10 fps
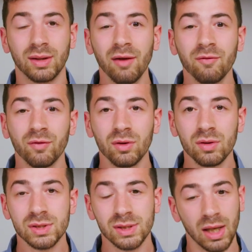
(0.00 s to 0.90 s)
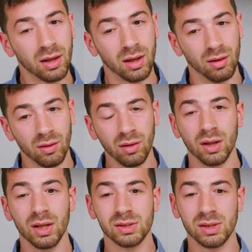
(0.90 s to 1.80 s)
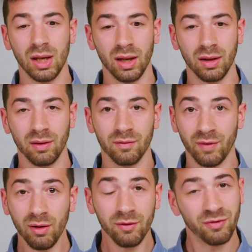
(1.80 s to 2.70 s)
Denver steak here is a very